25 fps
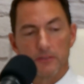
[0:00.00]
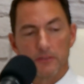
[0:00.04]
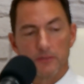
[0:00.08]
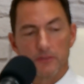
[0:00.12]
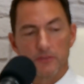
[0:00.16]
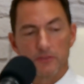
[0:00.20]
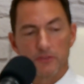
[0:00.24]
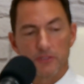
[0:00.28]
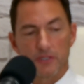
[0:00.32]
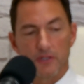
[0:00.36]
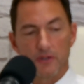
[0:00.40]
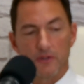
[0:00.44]

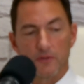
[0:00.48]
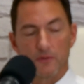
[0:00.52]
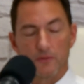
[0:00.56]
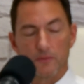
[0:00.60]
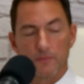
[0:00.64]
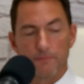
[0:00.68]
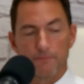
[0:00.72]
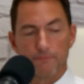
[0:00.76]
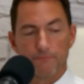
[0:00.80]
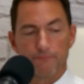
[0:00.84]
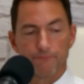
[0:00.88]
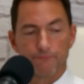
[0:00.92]

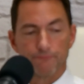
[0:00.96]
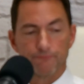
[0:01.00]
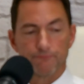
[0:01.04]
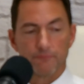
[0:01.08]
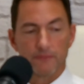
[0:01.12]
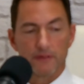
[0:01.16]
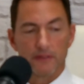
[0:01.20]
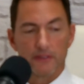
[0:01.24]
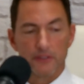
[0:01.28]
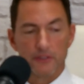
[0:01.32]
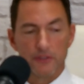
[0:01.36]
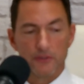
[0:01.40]
So
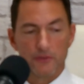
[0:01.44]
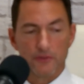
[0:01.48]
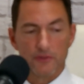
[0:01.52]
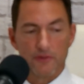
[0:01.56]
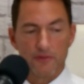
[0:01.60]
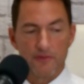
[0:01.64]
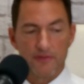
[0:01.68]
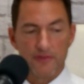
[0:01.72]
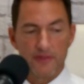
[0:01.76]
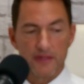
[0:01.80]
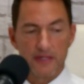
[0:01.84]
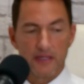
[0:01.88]
you
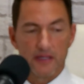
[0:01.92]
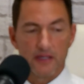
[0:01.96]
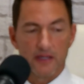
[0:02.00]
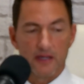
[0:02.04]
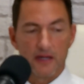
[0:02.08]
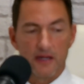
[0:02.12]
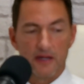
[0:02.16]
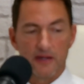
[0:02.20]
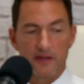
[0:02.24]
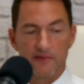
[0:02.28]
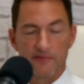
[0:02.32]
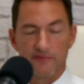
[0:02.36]
can
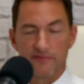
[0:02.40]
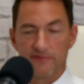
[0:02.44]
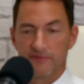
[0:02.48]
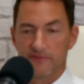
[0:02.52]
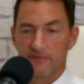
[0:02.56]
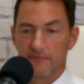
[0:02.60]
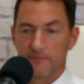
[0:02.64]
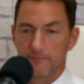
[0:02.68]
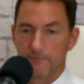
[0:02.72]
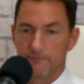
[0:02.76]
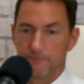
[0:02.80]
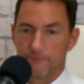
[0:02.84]
think
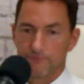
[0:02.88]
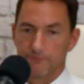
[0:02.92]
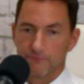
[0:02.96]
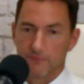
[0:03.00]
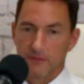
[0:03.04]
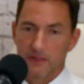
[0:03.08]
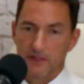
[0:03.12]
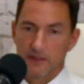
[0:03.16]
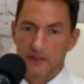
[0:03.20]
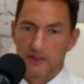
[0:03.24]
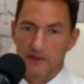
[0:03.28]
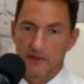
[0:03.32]
of
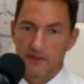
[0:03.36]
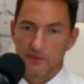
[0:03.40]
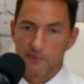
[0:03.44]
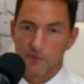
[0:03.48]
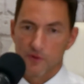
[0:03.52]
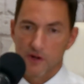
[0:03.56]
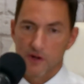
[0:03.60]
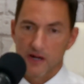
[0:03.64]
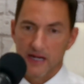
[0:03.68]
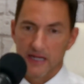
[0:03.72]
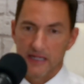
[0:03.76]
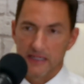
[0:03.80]
the
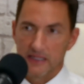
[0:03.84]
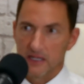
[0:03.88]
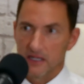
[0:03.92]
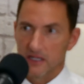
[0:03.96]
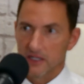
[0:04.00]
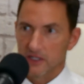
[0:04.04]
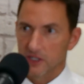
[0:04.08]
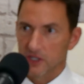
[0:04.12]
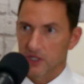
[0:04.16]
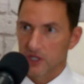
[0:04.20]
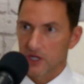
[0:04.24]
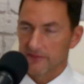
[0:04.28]

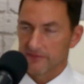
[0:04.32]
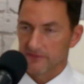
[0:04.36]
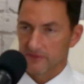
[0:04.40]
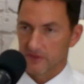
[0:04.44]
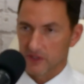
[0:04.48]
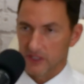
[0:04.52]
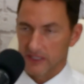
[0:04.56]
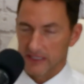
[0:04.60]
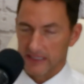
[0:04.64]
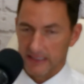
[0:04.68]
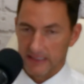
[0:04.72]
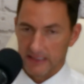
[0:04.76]
brain
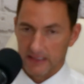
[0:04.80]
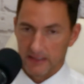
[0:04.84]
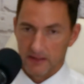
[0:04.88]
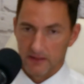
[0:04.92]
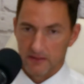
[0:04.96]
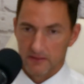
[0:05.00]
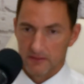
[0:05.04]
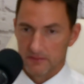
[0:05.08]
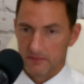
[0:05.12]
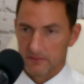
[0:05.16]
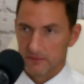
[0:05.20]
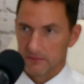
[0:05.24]
governing
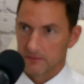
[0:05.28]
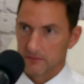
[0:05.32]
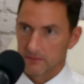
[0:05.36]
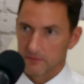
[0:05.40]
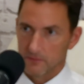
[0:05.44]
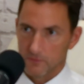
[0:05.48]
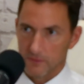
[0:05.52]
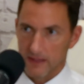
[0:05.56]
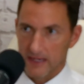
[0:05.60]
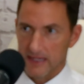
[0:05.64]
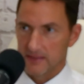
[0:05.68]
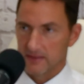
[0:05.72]

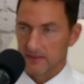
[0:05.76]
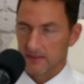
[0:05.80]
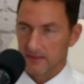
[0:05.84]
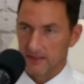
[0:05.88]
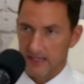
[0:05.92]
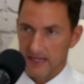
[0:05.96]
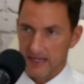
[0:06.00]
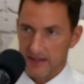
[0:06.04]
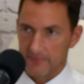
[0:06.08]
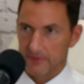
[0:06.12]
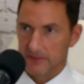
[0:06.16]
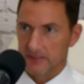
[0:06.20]

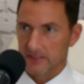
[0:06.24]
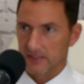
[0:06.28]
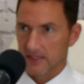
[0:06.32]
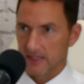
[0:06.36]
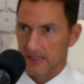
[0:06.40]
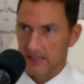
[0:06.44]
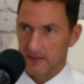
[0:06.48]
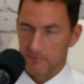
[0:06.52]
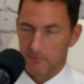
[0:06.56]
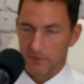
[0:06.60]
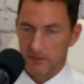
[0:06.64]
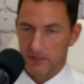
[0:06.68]
weight,
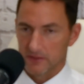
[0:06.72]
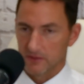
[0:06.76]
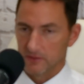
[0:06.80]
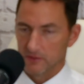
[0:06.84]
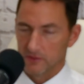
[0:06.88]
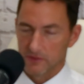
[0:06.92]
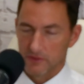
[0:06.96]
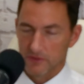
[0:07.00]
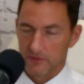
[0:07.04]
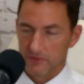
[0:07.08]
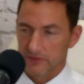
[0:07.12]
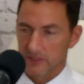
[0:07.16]
appetite, blood
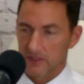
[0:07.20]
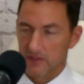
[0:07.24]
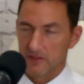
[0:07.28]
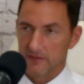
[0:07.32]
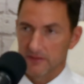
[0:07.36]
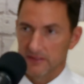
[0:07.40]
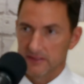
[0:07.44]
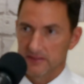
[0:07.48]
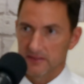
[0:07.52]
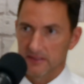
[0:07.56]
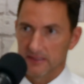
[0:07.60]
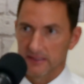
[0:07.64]
glucose,
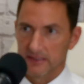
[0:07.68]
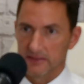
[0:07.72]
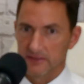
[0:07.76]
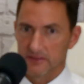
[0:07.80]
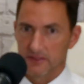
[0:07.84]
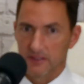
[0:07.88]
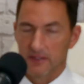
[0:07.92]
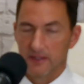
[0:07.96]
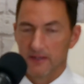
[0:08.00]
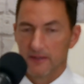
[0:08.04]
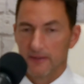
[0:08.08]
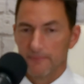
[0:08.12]
all these
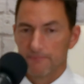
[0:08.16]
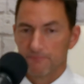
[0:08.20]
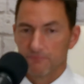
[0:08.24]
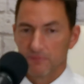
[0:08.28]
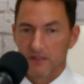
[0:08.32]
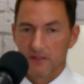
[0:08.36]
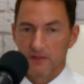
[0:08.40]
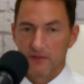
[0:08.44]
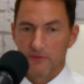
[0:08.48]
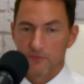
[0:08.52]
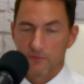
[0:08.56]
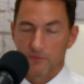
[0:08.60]
things
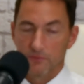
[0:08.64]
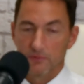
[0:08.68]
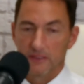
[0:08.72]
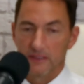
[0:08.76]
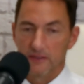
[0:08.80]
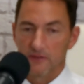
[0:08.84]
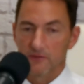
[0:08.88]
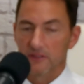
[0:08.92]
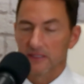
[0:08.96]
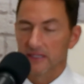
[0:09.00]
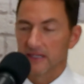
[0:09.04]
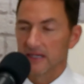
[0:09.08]
through
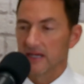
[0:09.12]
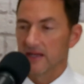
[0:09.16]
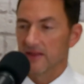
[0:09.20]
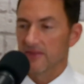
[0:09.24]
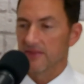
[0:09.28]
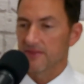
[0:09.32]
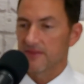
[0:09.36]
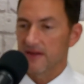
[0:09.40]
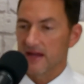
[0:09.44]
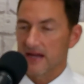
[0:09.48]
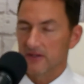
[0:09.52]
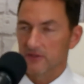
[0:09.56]
literally
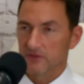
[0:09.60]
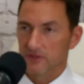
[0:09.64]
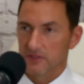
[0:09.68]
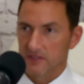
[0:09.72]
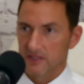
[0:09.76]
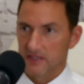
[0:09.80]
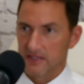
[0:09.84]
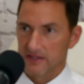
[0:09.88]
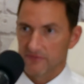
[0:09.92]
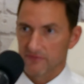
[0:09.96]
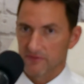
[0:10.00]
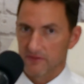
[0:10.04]

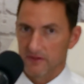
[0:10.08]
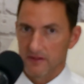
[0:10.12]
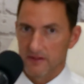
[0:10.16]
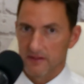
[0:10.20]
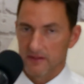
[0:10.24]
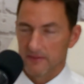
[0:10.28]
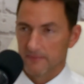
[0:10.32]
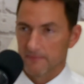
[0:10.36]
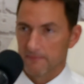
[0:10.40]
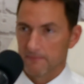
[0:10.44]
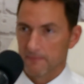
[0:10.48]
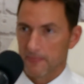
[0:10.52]
1,000
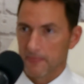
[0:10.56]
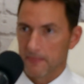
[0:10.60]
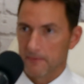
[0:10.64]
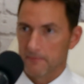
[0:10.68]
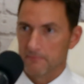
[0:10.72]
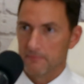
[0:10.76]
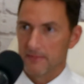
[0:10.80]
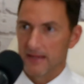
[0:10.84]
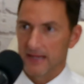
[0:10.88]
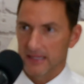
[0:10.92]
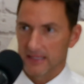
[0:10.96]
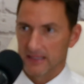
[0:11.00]
different
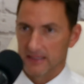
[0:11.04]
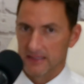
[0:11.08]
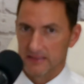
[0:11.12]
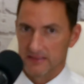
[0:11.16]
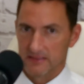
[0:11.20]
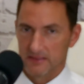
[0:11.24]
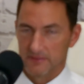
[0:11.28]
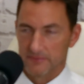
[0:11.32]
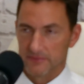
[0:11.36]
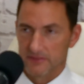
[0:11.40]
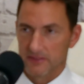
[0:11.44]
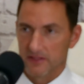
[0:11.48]

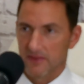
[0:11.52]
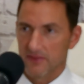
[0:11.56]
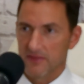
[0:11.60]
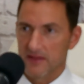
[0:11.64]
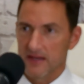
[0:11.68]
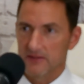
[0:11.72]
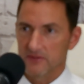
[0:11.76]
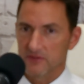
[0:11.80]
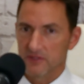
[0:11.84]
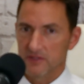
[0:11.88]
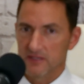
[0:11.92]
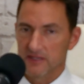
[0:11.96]
mechanisms,
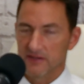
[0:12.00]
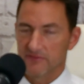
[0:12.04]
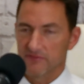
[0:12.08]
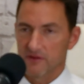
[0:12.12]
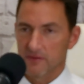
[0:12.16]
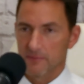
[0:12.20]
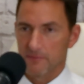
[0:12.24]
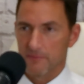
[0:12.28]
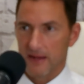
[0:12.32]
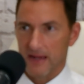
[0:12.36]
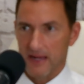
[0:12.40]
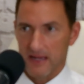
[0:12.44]
1,000
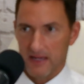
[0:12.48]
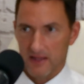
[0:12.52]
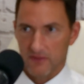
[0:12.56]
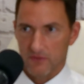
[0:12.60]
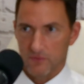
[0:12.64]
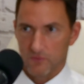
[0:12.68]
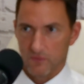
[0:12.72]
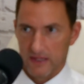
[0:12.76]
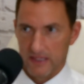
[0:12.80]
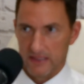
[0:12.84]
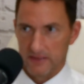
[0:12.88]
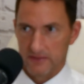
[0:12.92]
different
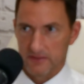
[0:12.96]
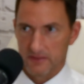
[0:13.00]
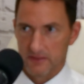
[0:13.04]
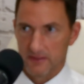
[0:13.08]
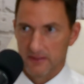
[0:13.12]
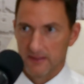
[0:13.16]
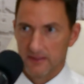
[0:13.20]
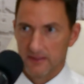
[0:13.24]
pathways.